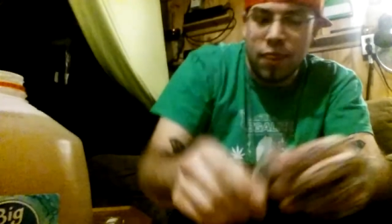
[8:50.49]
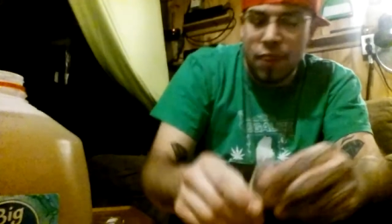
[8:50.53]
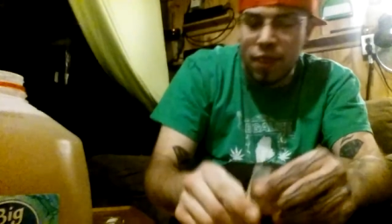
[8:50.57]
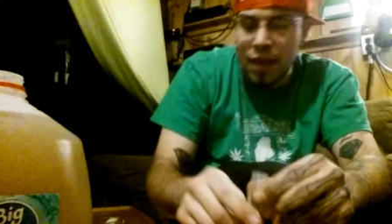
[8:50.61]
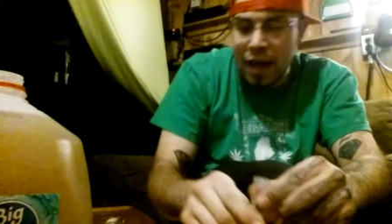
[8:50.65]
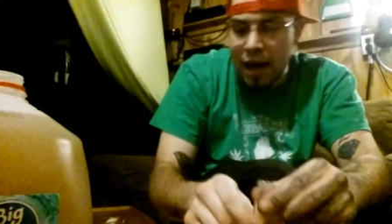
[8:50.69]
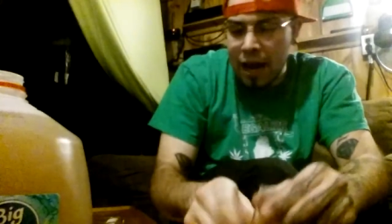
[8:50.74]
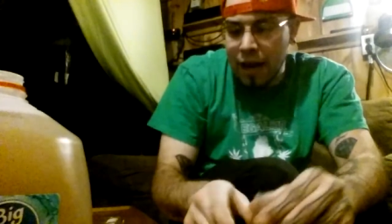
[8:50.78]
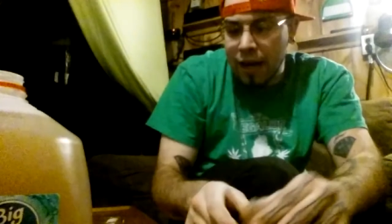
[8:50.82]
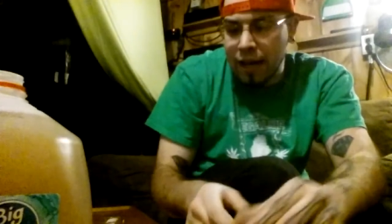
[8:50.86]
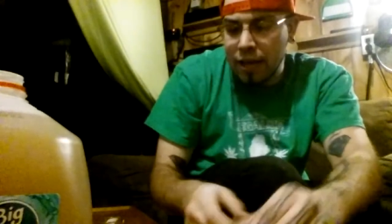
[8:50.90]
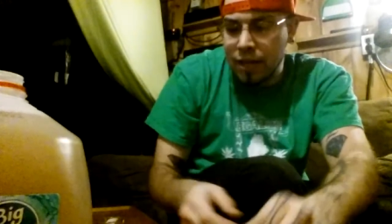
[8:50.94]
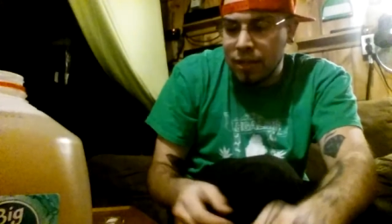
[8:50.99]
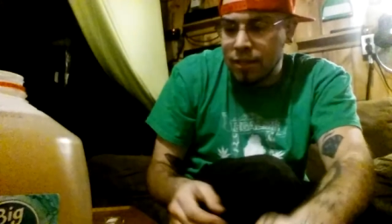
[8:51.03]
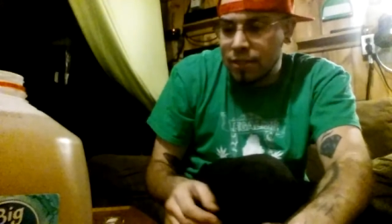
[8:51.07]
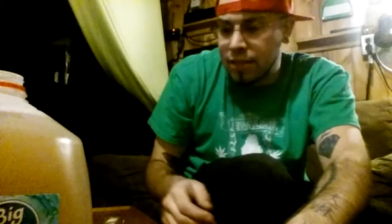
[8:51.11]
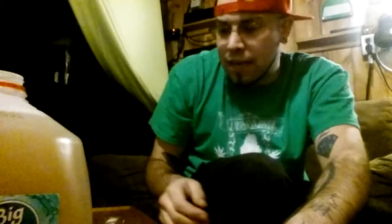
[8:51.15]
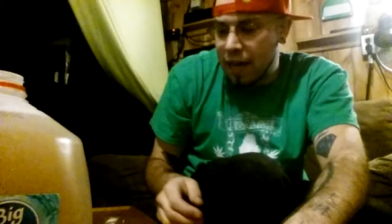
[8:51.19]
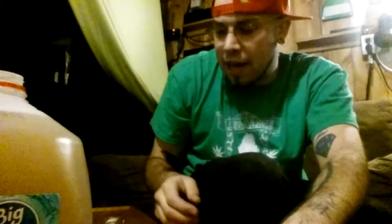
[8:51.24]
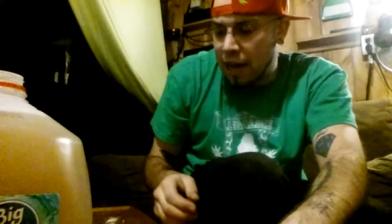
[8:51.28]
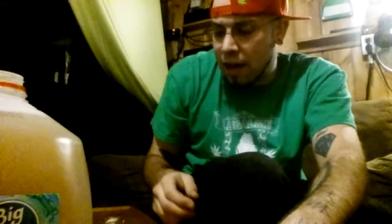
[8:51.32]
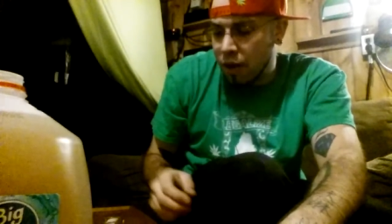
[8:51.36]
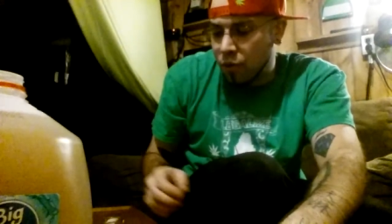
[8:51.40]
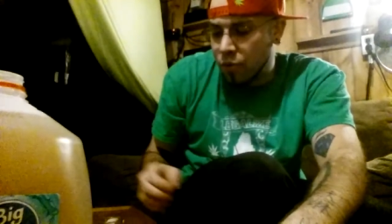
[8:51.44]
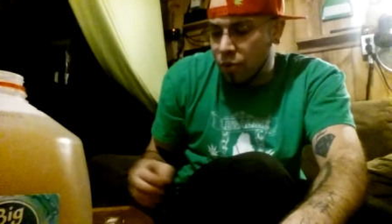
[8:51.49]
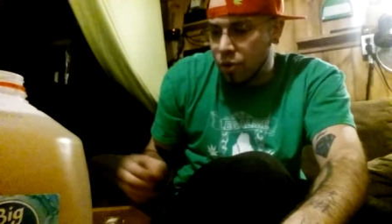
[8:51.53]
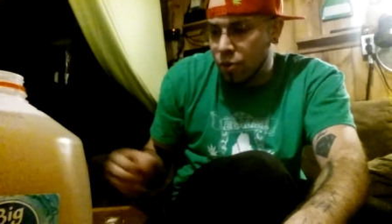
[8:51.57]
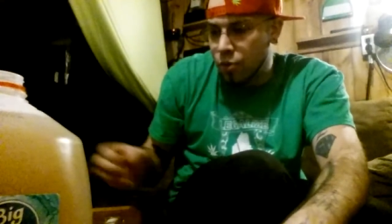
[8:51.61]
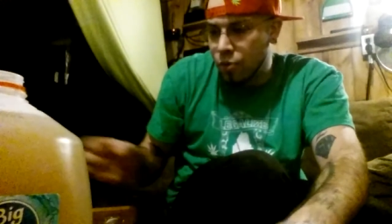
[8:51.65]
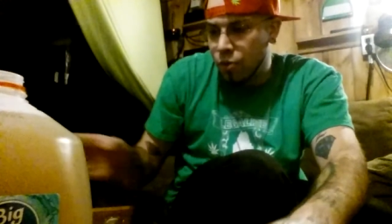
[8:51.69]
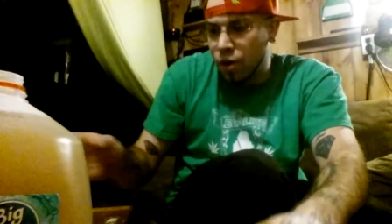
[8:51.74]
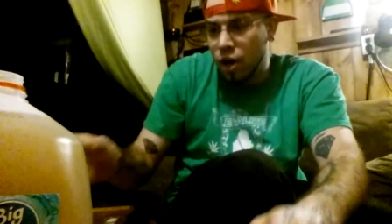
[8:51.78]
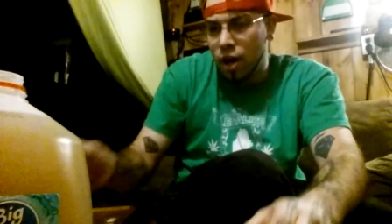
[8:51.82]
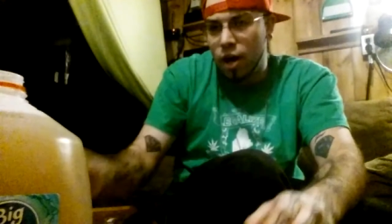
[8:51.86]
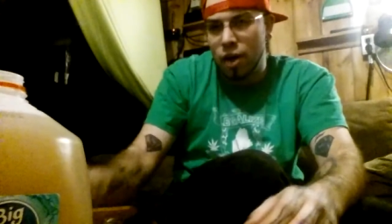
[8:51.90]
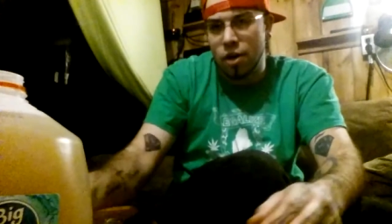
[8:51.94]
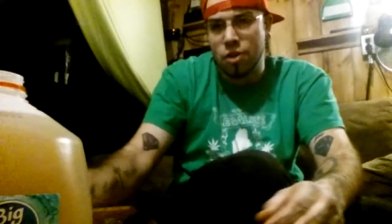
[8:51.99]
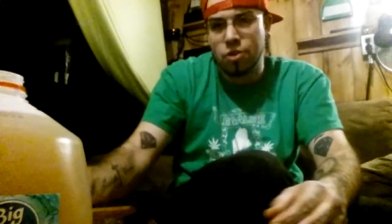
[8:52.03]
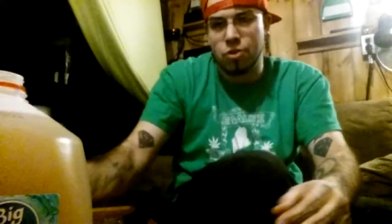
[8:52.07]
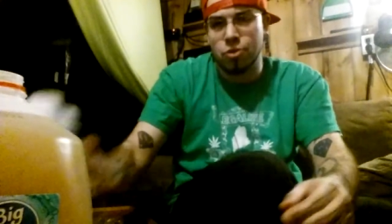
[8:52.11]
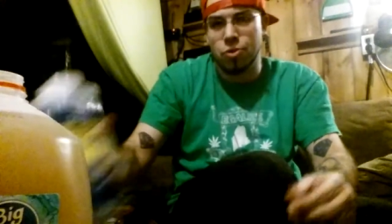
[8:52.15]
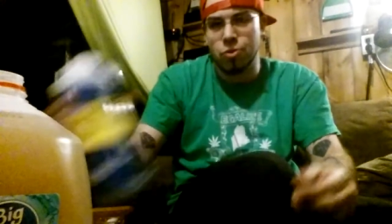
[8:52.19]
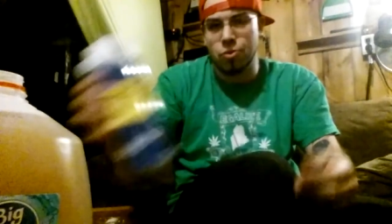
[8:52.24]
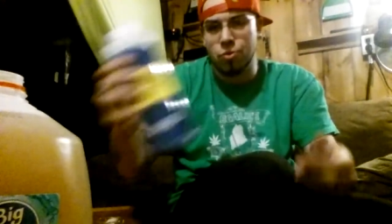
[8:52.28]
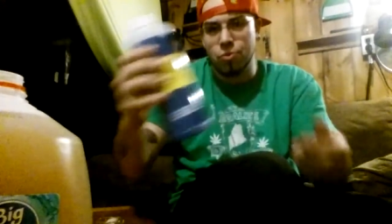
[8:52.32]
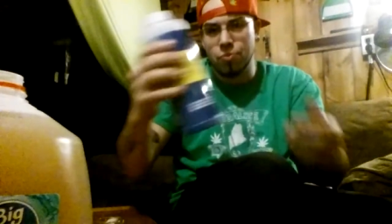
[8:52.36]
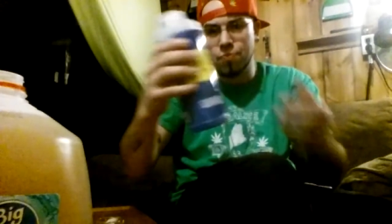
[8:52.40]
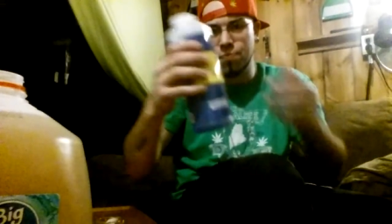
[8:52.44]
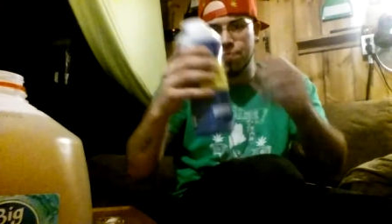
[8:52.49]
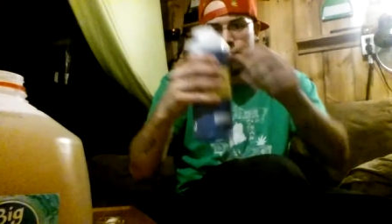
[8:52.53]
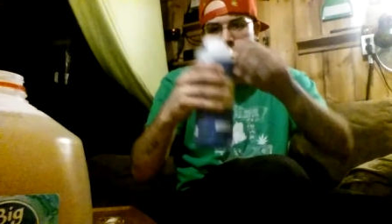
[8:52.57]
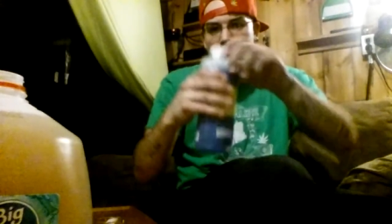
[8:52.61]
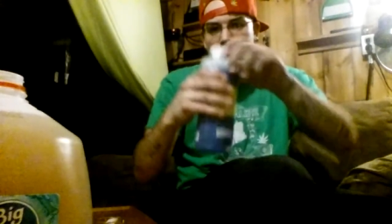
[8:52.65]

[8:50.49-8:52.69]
that is how you are to